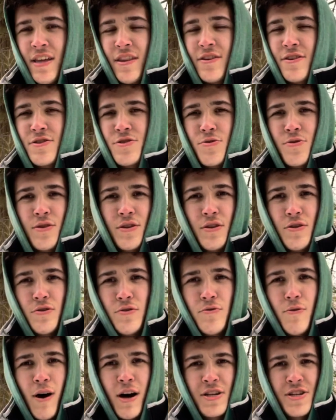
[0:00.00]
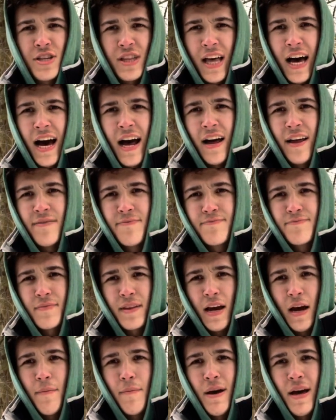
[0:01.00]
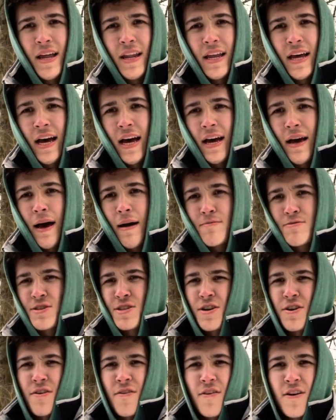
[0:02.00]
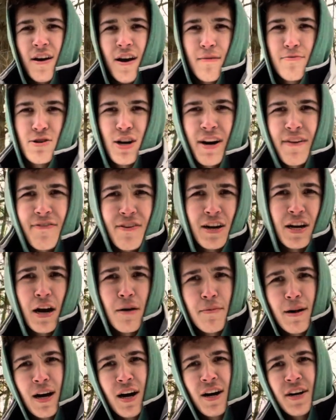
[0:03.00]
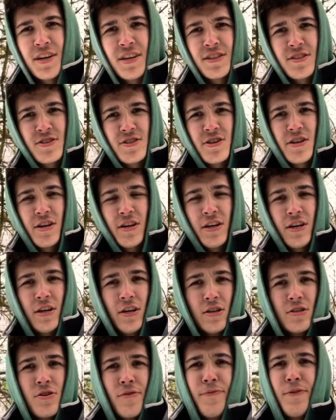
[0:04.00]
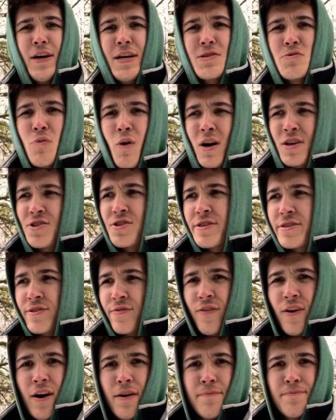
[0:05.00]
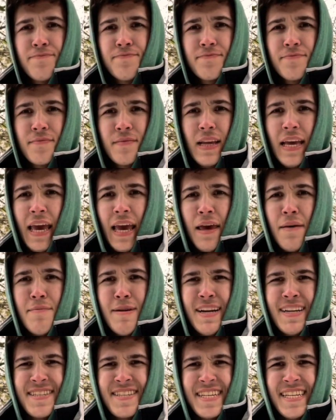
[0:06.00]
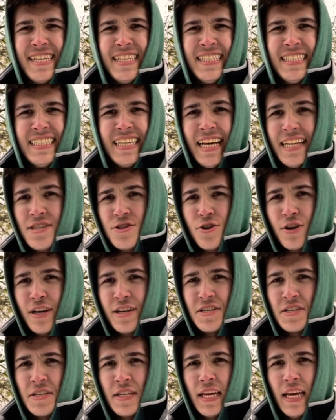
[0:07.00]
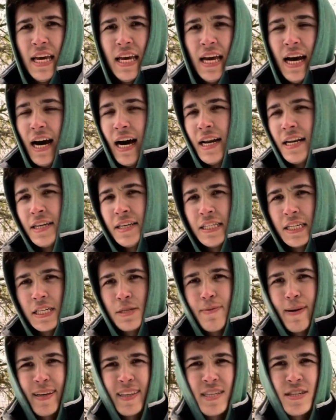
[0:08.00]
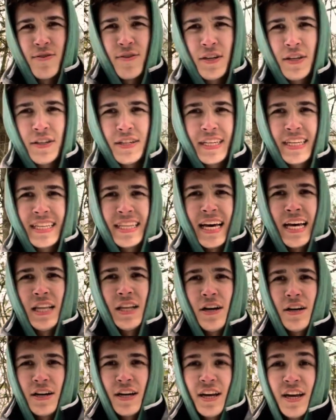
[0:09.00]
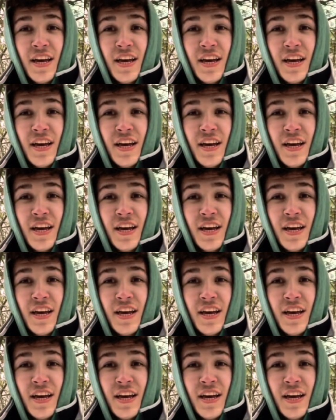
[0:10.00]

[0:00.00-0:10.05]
There's, you watch a lot, I bet. I, I'm starting to, I'm trying to figure out my audience. So if you guys watched this far, eight minutes in, that's crazy. I didn't even expect this video to get that long.